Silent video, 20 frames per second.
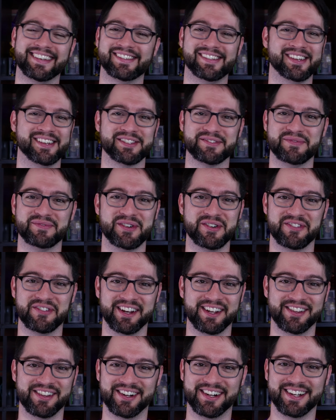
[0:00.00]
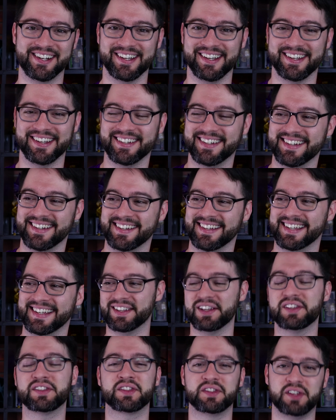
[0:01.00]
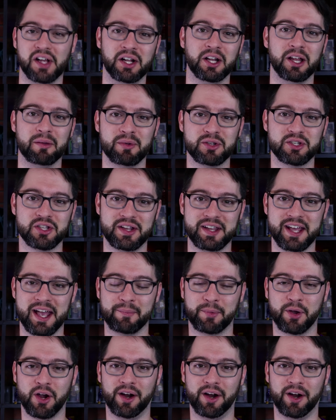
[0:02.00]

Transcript: this one doesn't move either. it's eh, still image of the damn